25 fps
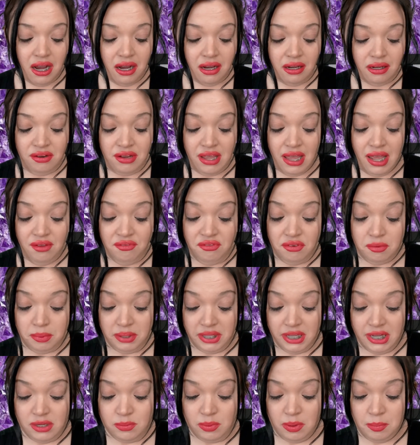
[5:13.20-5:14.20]

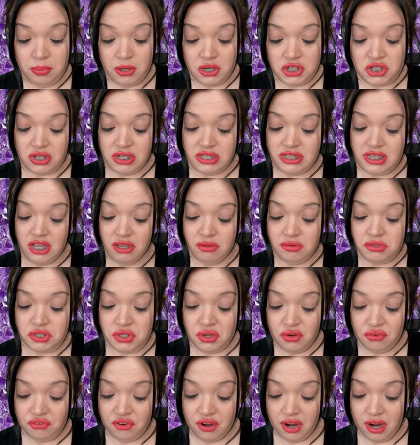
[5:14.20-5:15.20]
Inevitably, we push ourselves
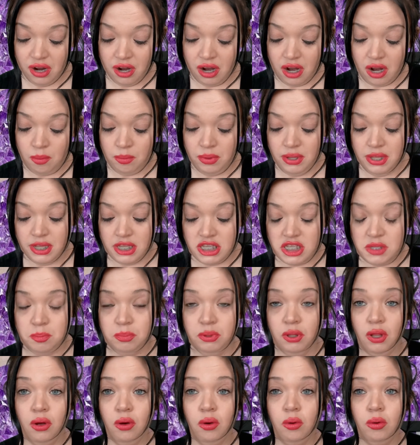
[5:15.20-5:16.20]
too far and we
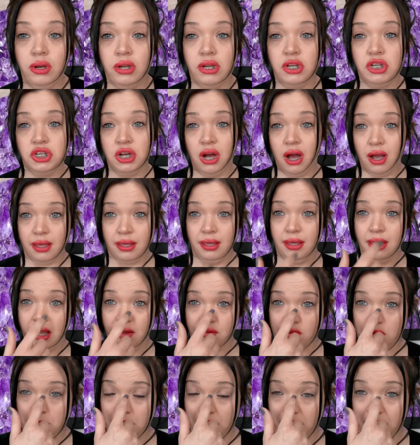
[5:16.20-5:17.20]
explode, shocking
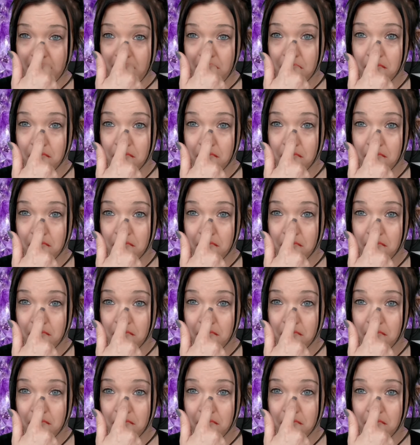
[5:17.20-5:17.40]
everybody.